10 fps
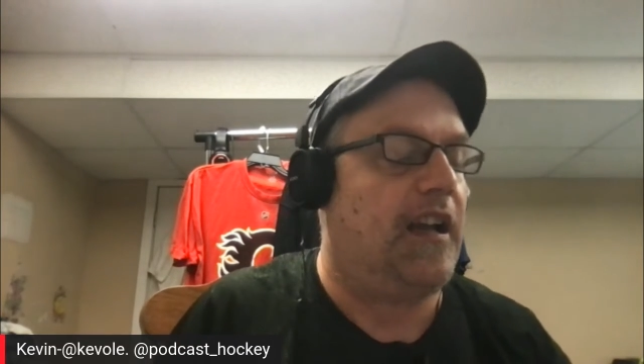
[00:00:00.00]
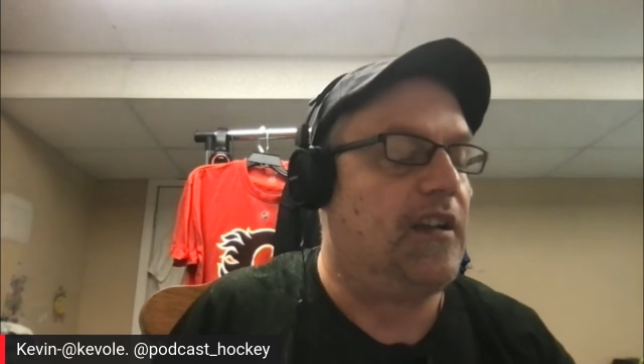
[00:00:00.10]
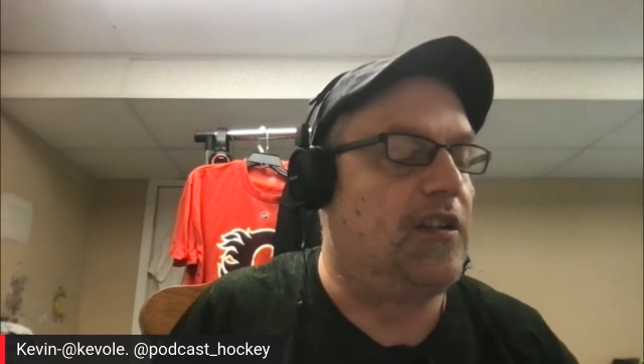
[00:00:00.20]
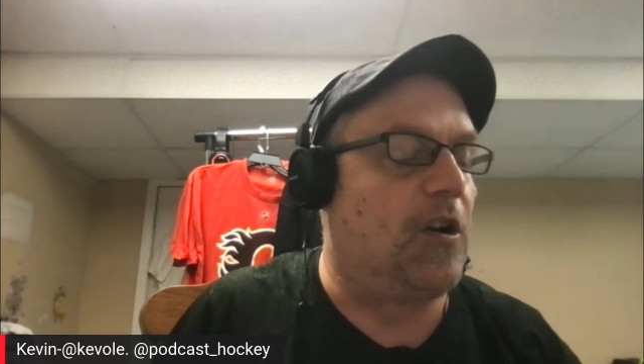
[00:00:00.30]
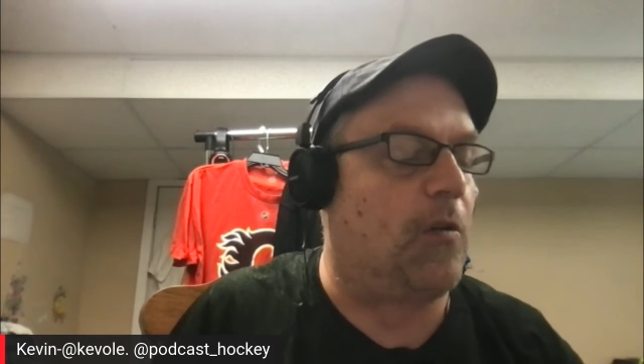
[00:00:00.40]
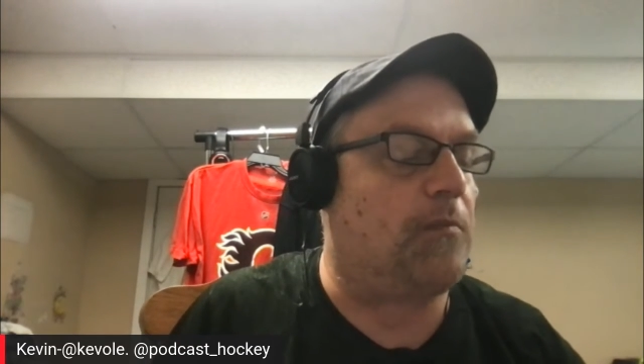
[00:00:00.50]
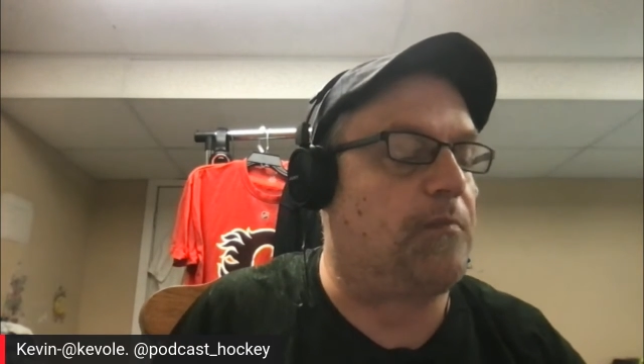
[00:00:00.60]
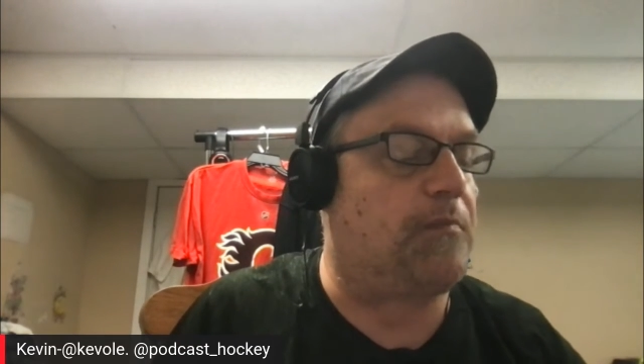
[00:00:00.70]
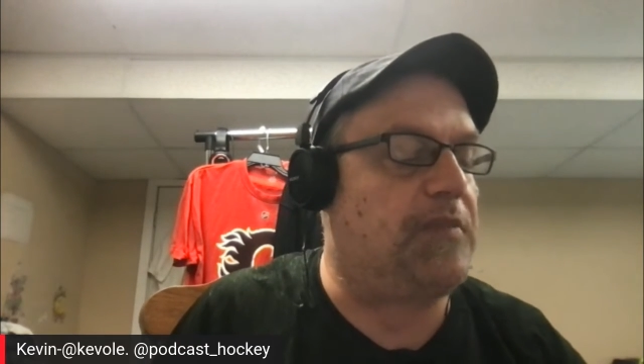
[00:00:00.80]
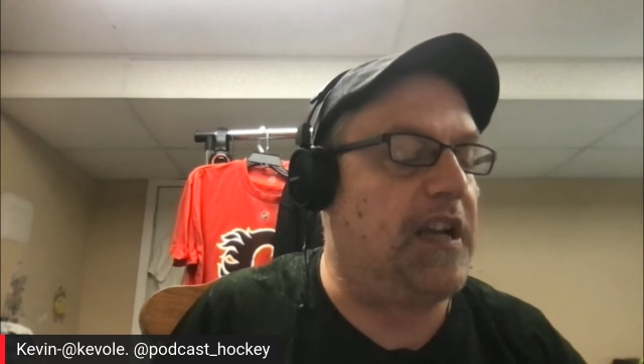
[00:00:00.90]
they
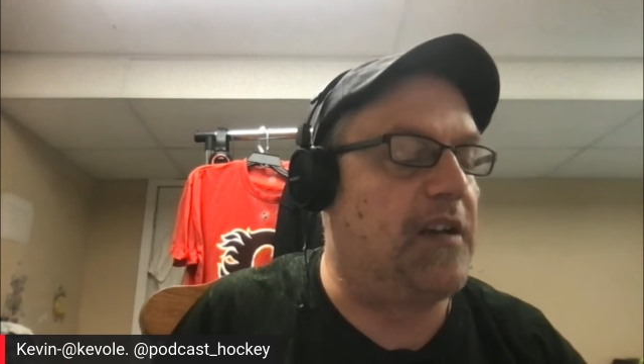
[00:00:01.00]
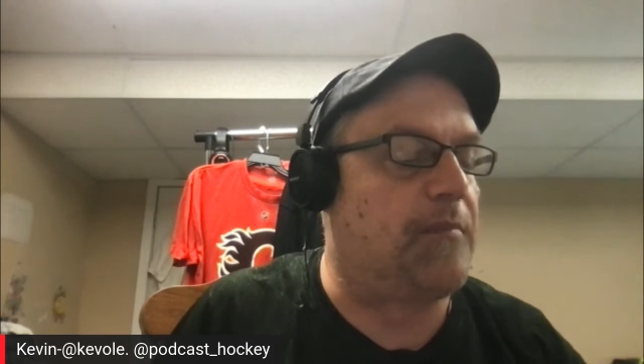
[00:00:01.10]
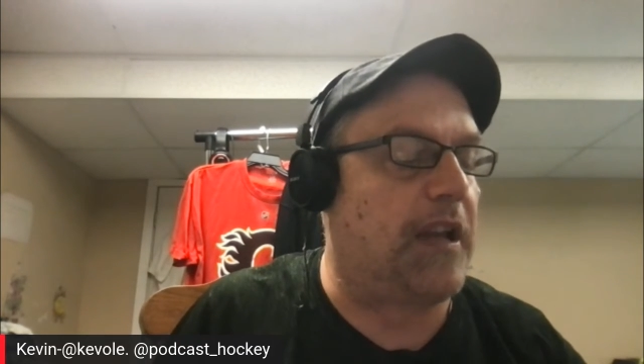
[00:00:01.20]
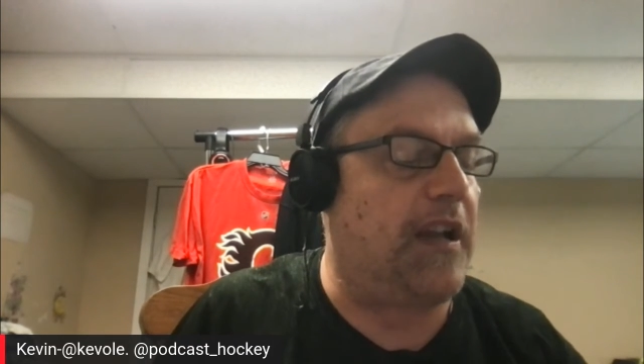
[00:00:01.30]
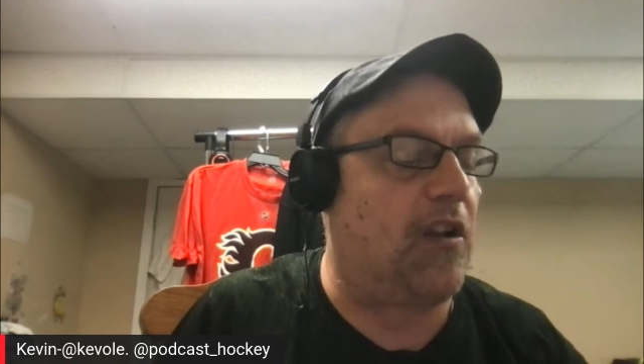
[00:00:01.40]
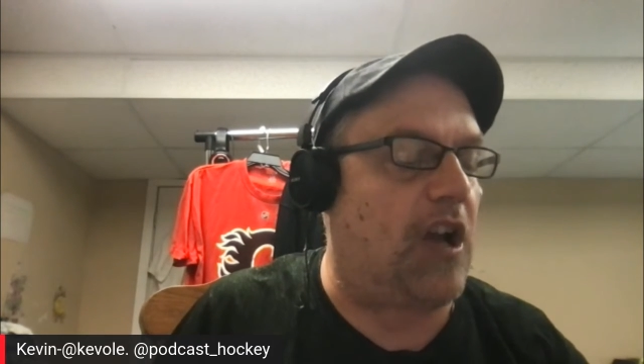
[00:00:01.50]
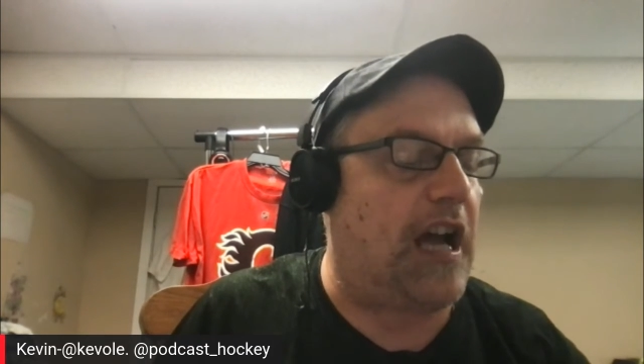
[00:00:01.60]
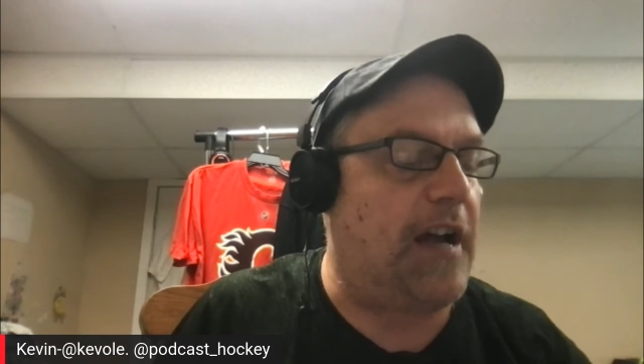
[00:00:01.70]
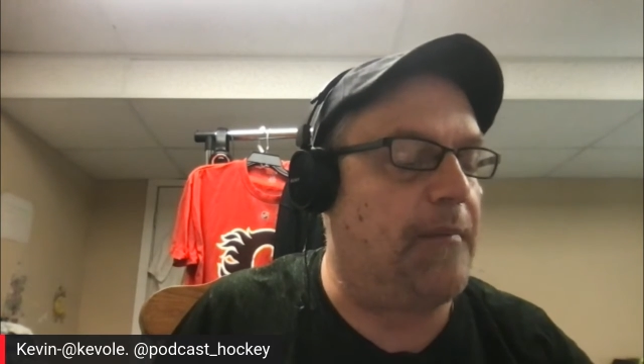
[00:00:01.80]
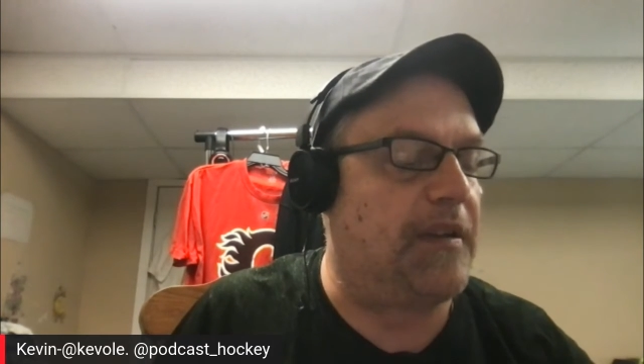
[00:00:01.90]
didn't play a
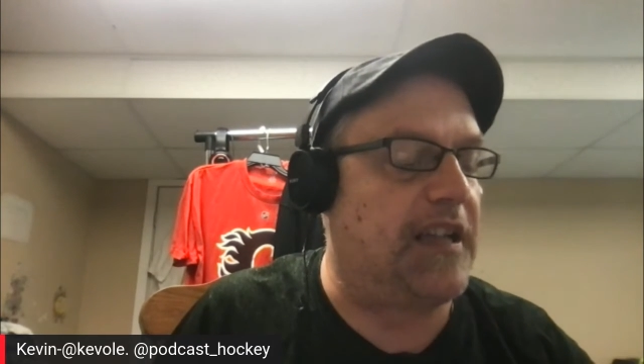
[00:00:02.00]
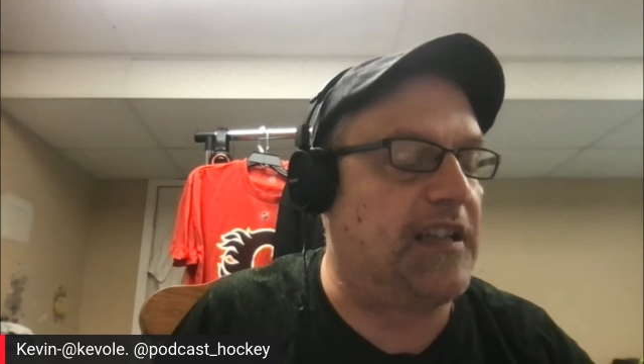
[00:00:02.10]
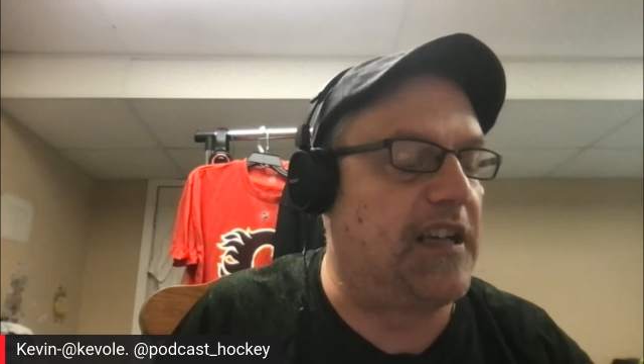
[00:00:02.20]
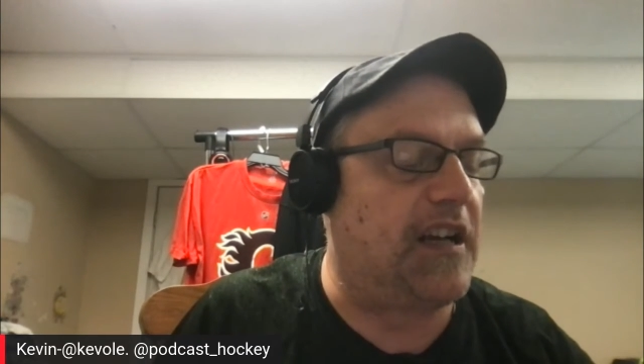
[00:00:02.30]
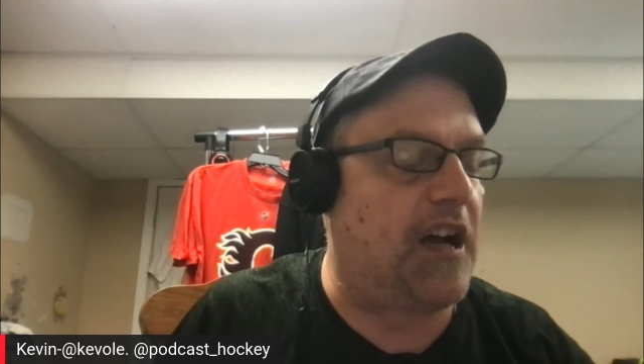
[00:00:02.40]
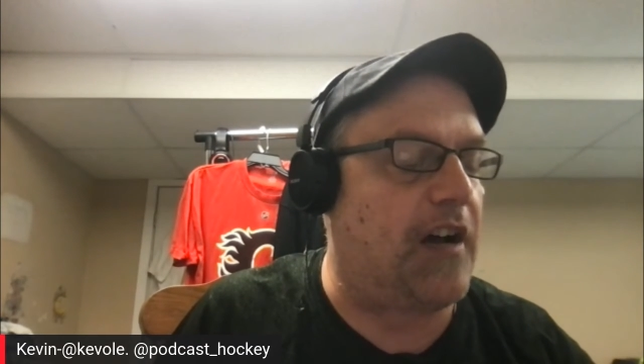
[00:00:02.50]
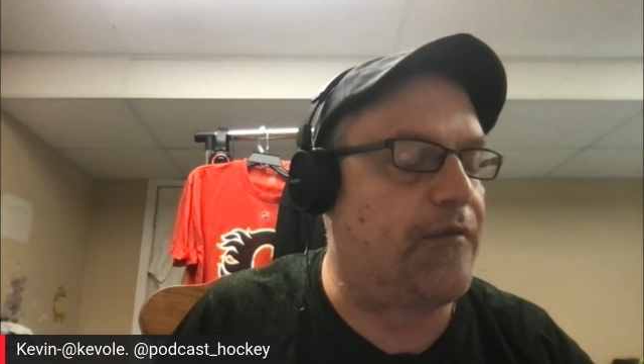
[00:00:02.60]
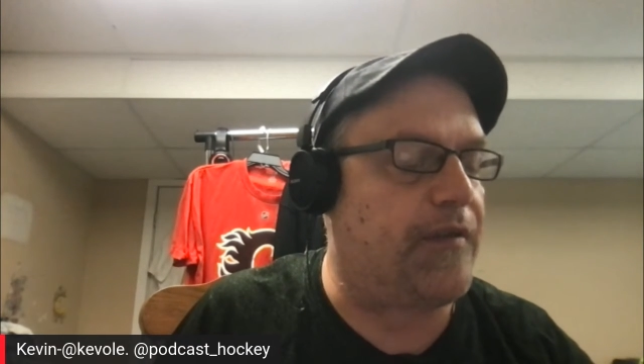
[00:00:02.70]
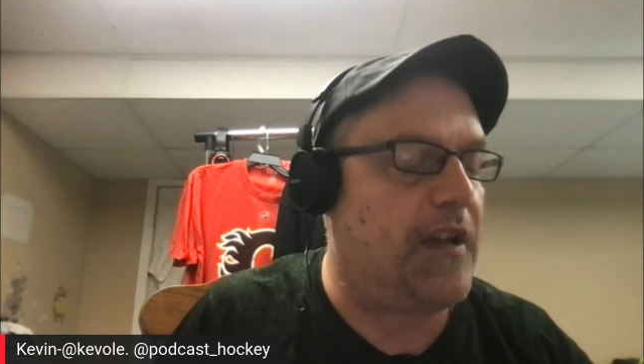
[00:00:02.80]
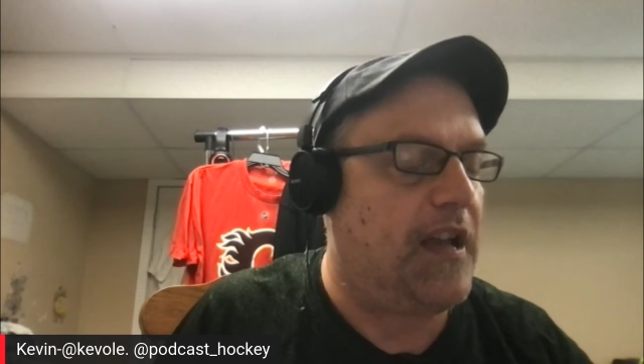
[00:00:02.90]
lot, but they did
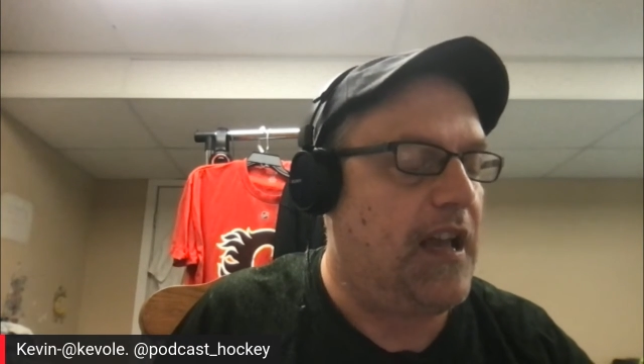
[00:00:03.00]
enough.